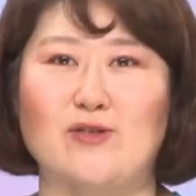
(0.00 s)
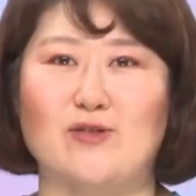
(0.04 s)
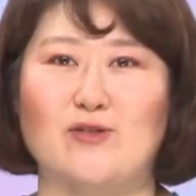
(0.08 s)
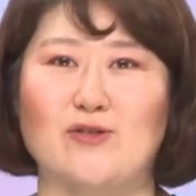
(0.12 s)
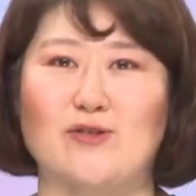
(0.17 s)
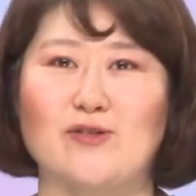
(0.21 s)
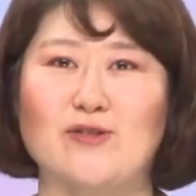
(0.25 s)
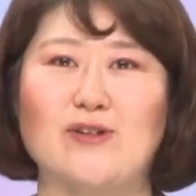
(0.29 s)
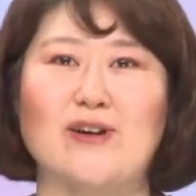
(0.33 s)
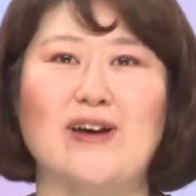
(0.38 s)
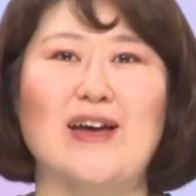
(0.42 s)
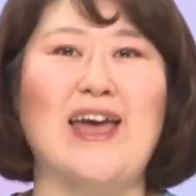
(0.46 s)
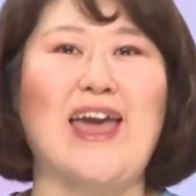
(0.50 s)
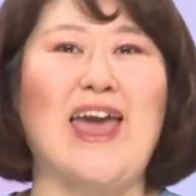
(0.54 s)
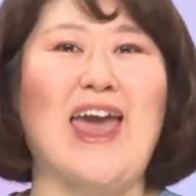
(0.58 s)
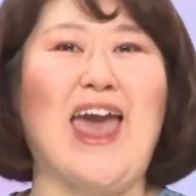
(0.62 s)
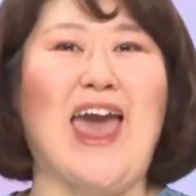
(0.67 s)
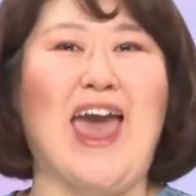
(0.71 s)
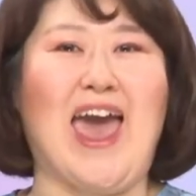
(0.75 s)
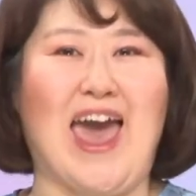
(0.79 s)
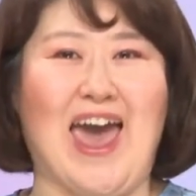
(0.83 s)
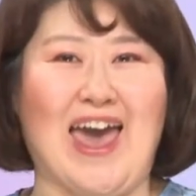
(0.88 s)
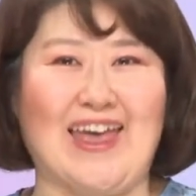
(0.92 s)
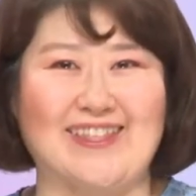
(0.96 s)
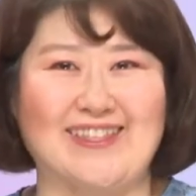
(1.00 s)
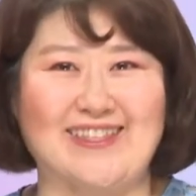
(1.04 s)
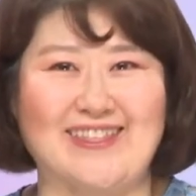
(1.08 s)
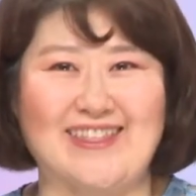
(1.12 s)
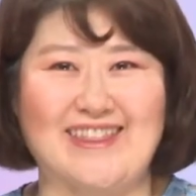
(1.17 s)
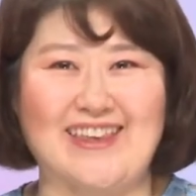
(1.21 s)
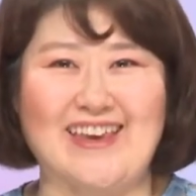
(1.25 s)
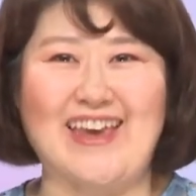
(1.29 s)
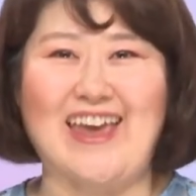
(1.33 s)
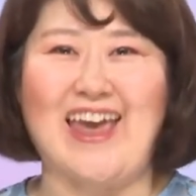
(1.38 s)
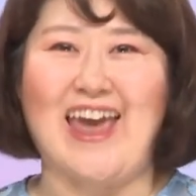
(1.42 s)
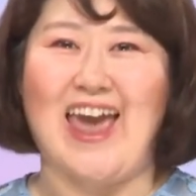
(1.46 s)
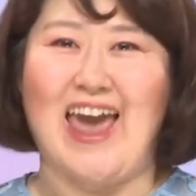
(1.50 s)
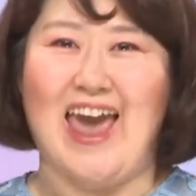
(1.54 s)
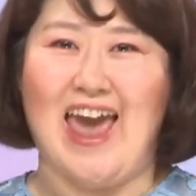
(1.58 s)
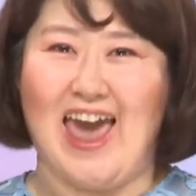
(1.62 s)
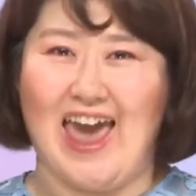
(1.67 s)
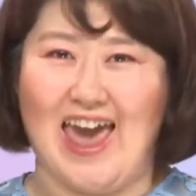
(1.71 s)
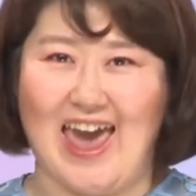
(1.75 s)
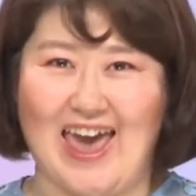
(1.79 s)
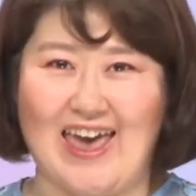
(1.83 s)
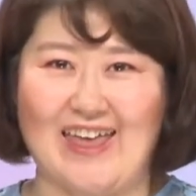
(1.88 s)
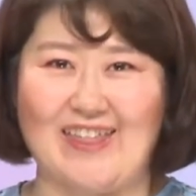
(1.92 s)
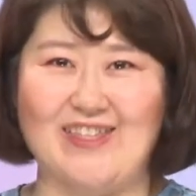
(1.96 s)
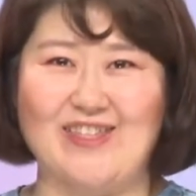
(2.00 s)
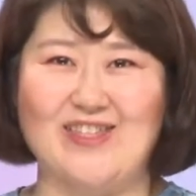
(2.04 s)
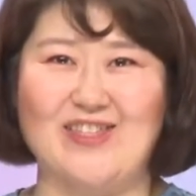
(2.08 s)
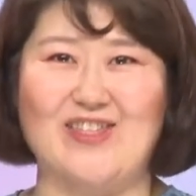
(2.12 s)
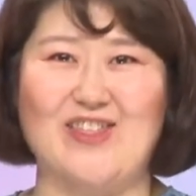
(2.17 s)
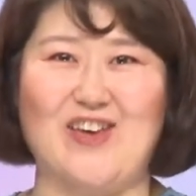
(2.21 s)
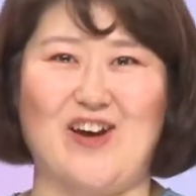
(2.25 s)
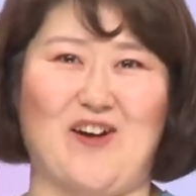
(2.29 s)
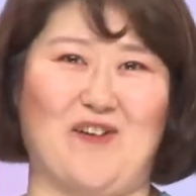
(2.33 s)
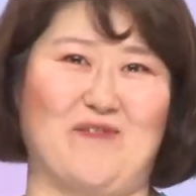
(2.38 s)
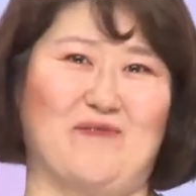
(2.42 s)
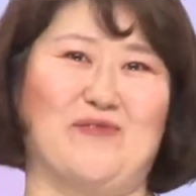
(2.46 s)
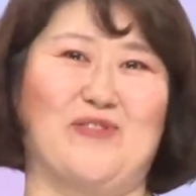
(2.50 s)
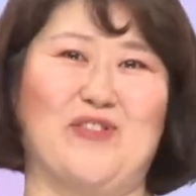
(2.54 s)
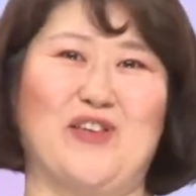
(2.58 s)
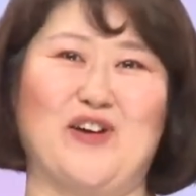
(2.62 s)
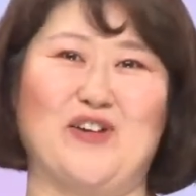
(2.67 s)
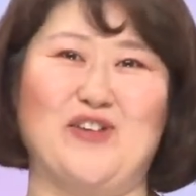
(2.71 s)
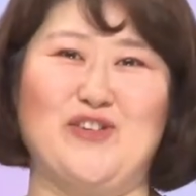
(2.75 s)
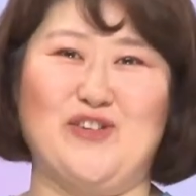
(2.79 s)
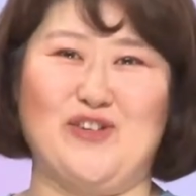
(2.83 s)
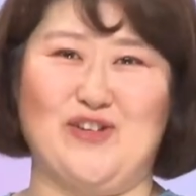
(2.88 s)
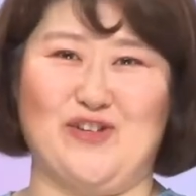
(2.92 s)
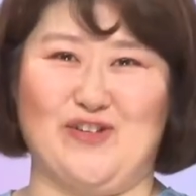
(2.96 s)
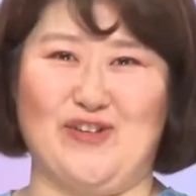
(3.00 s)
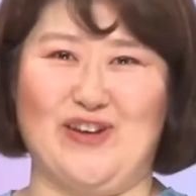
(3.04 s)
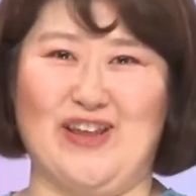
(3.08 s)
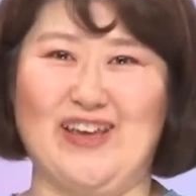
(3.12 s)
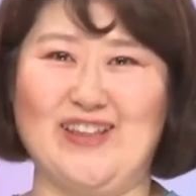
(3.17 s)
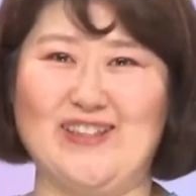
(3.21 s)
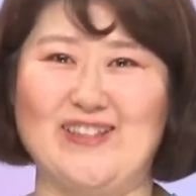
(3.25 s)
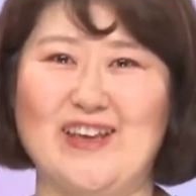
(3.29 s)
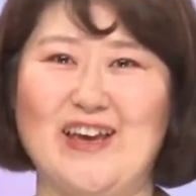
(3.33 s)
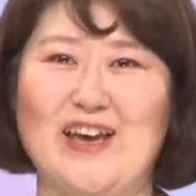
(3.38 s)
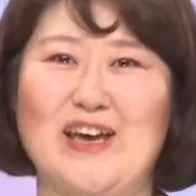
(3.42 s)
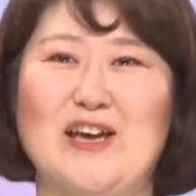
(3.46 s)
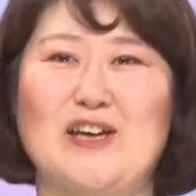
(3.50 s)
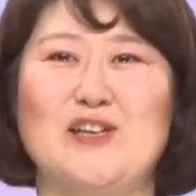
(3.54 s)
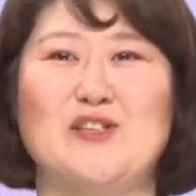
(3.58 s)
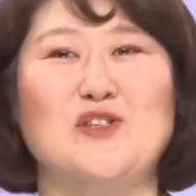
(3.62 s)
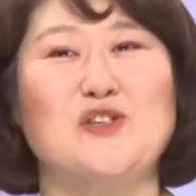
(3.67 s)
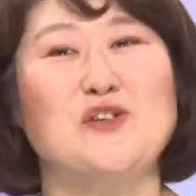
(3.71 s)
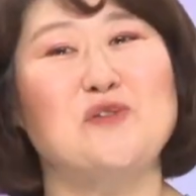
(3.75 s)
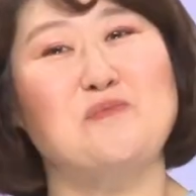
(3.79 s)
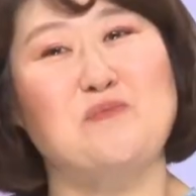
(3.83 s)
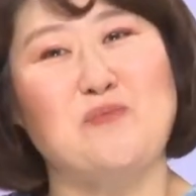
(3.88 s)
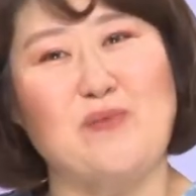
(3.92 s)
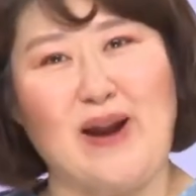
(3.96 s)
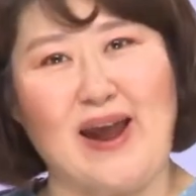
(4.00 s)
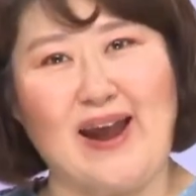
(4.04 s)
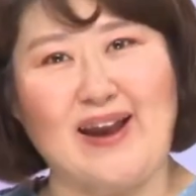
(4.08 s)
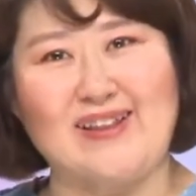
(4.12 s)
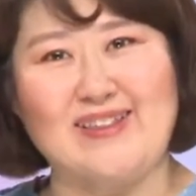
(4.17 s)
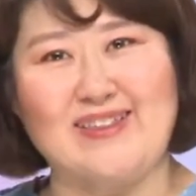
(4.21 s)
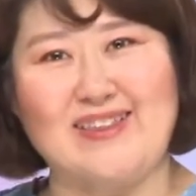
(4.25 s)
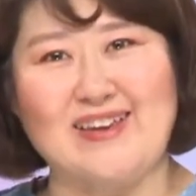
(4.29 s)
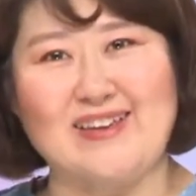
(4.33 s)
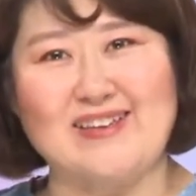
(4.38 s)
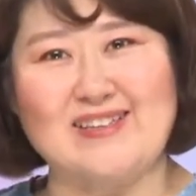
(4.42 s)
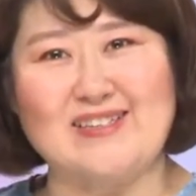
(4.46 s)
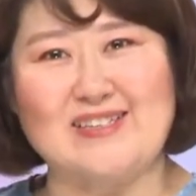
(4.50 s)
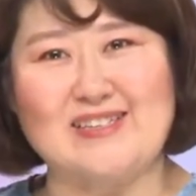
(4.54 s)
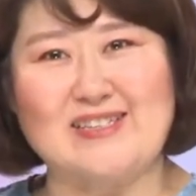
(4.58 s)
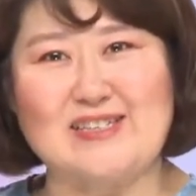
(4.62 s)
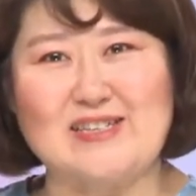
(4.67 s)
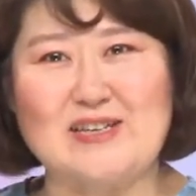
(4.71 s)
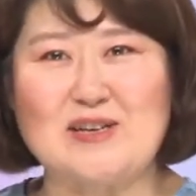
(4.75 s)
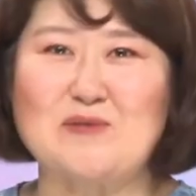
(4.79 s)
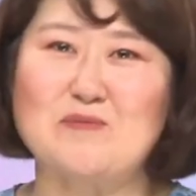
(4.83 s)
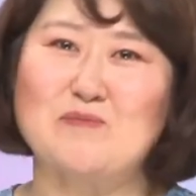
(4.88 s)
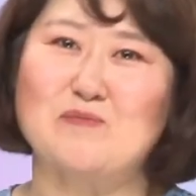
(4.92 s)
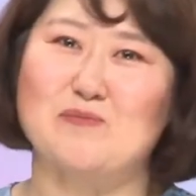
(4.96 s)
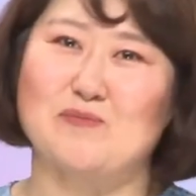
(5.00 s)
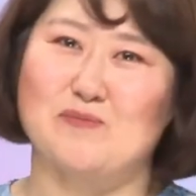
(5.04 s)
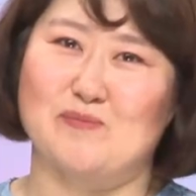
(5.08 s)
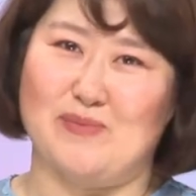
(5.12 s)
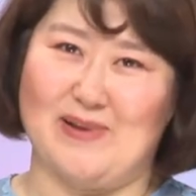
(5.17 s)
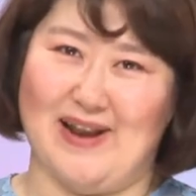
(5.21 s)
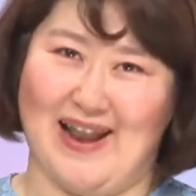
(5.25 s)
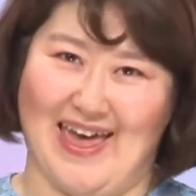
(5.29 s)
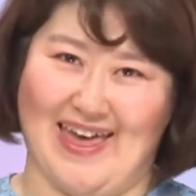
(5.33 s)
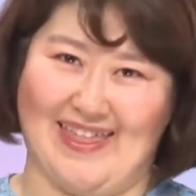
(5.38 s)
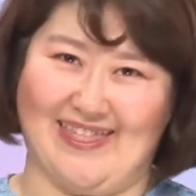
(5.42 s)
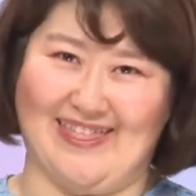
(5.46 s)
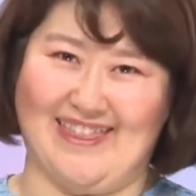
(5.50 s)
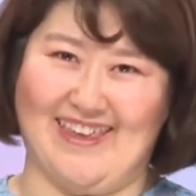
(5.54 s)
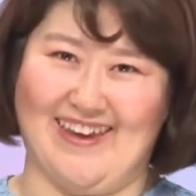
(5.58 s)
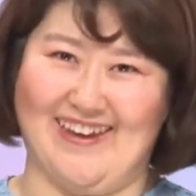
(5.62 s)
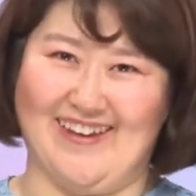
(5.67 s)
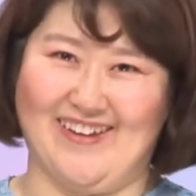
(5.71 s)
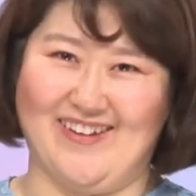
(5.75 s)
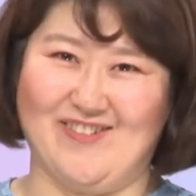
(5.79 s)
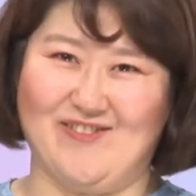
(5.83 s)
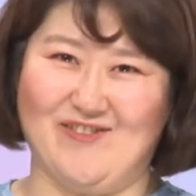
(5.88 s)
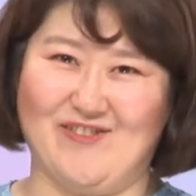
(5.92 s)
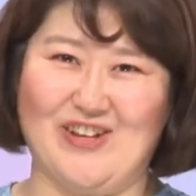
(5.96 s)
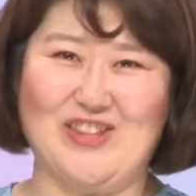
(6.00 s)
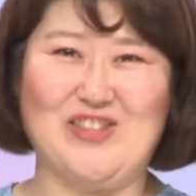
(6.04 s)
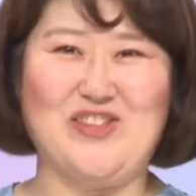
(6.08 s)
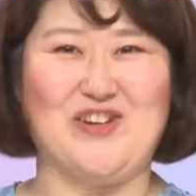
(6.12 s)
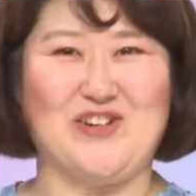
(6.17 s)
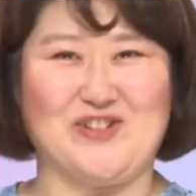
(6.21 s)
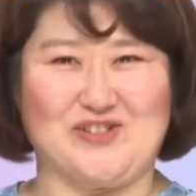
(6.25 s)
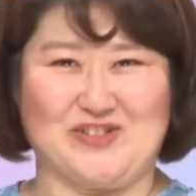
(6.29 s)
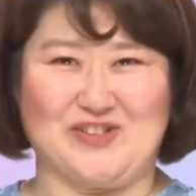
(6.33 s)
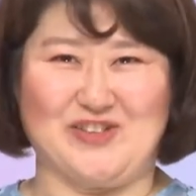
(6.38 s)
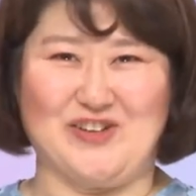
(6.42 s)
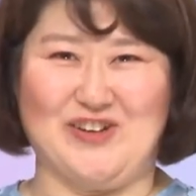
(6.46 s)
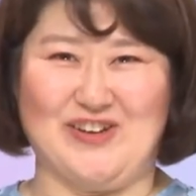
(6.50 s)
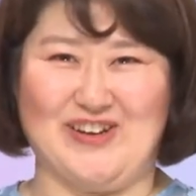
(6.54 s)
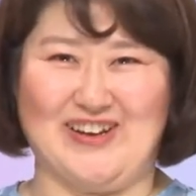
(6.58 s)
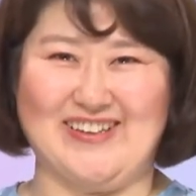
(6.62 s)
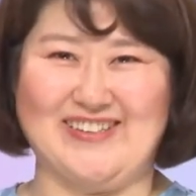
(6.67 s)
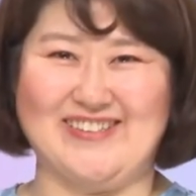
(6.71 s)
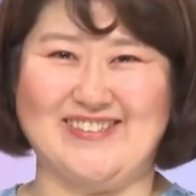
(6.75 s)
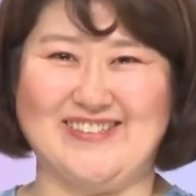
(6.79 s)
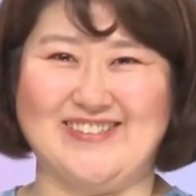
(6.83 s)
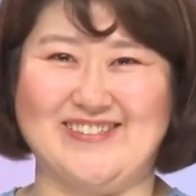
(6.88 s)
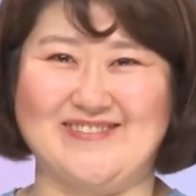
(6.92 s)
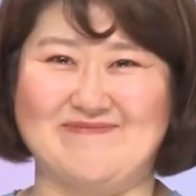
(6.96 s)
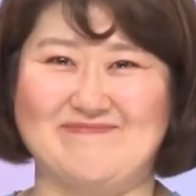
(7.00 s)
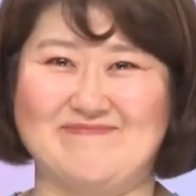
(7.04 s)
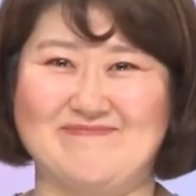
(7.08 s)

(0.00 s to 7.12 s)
do at the end of the unit to practice blending with your students.